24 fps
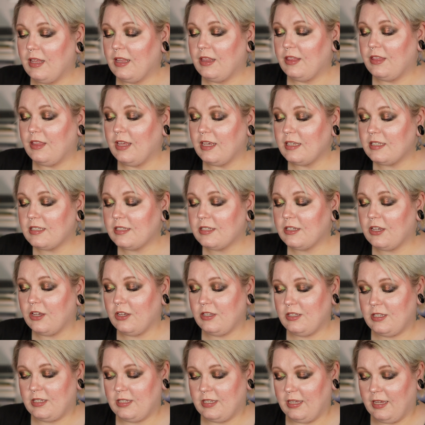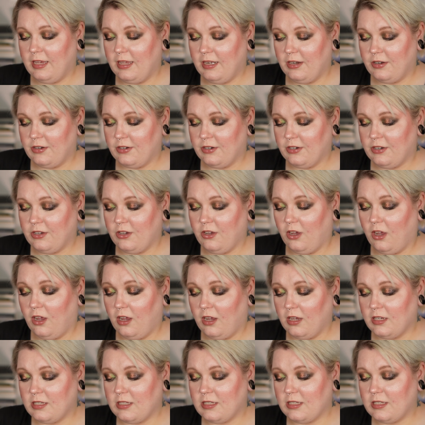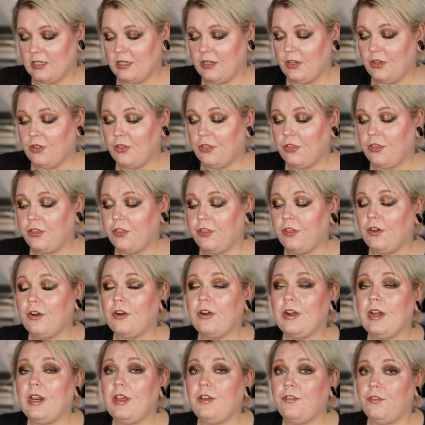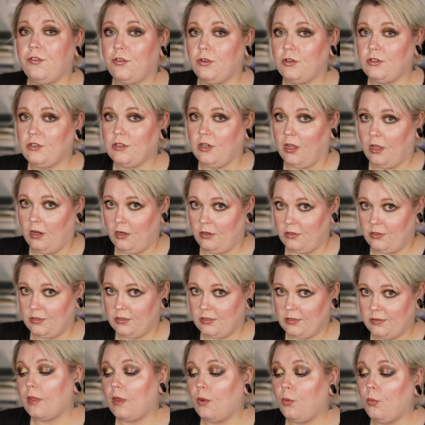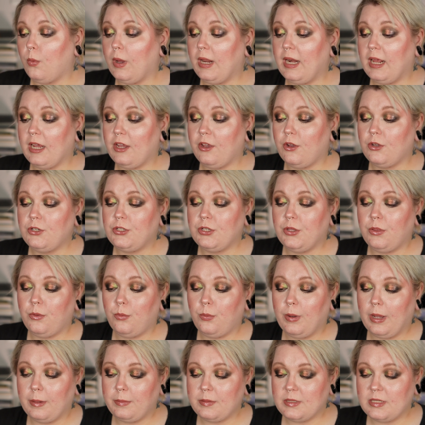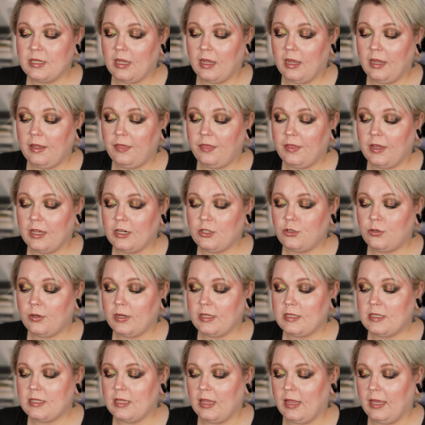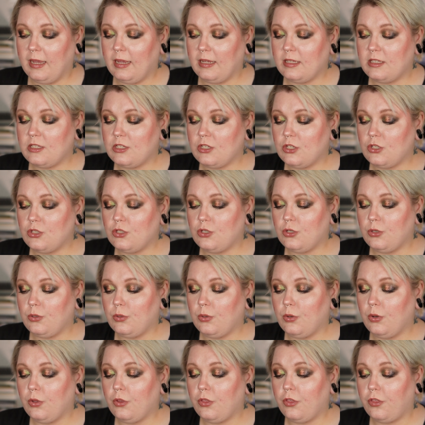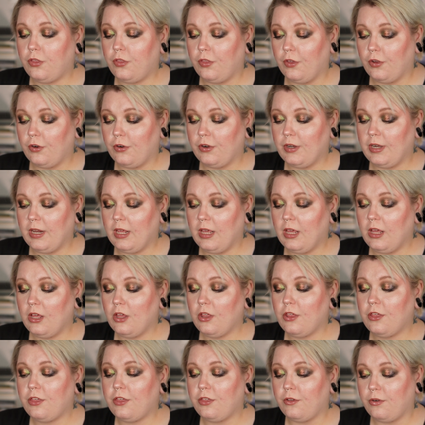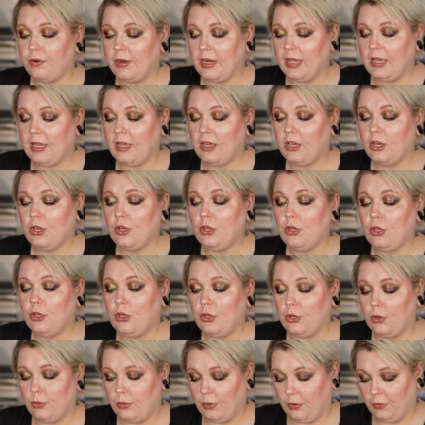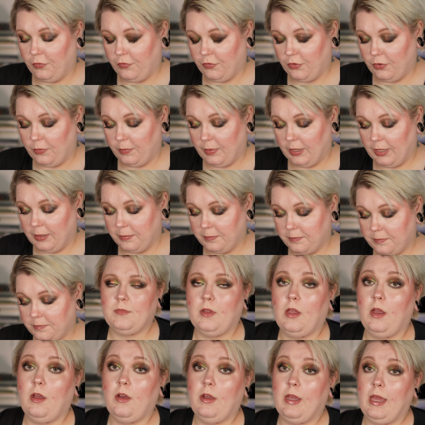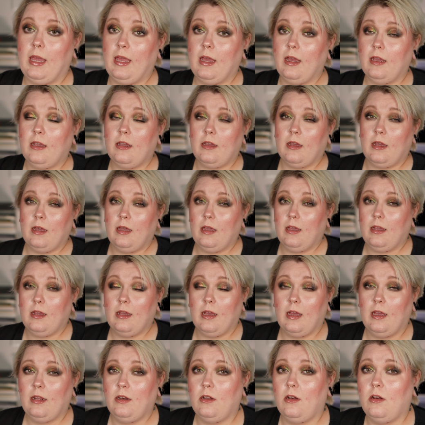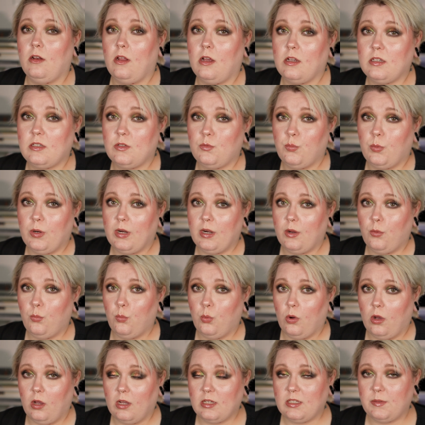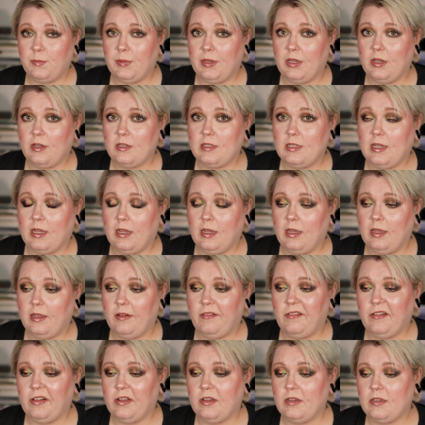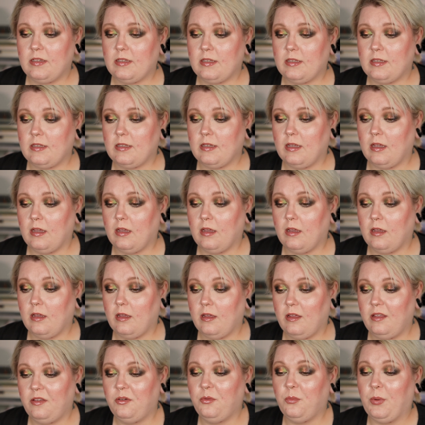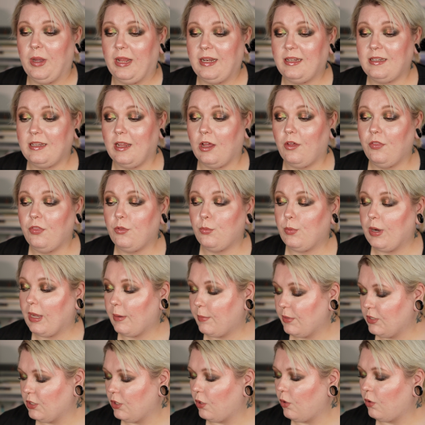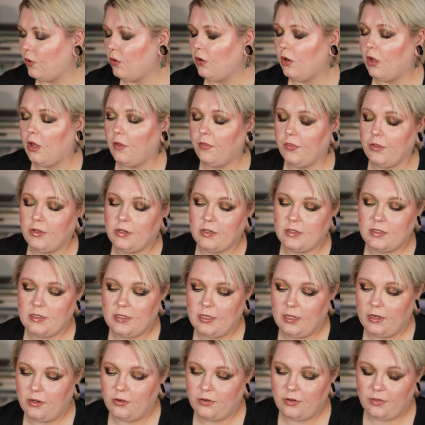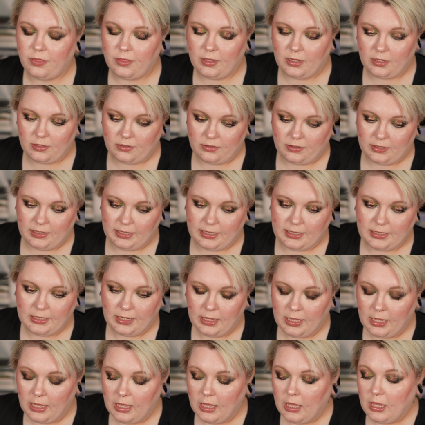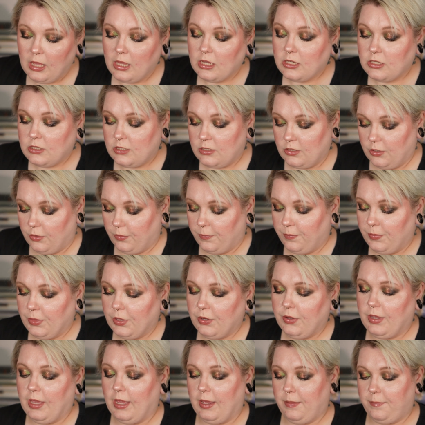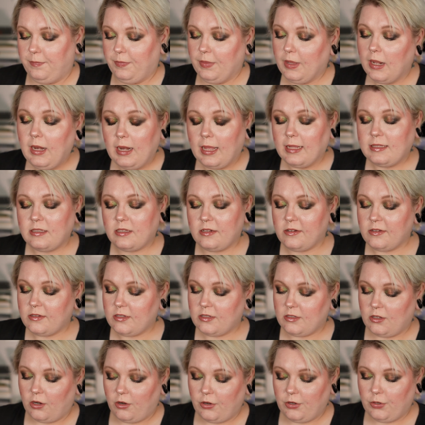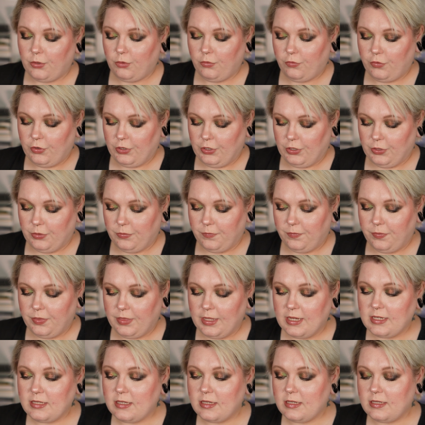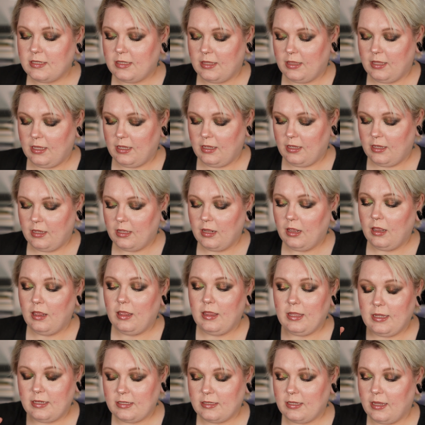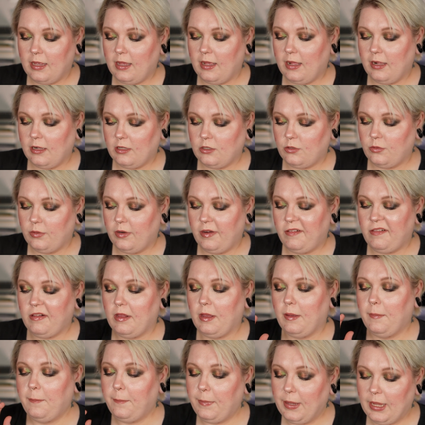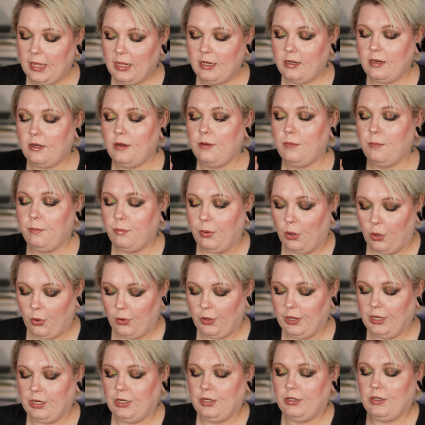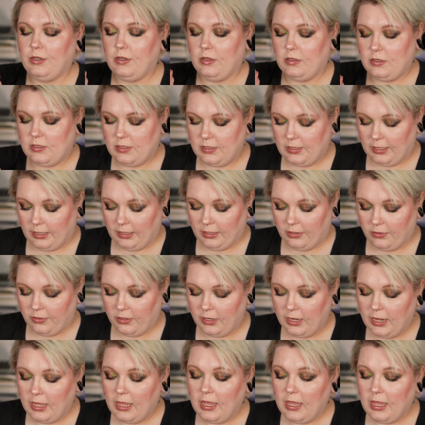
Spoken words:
This concealer cost $34. When I go to the website, that translates to 33 euro for me. Okay, I kind of lost where I was because I just went down the rabbit hole on the concealer on the internet. So, okay, let's just start over new. This is the Lisa Eldridge Pinpoint Concealer.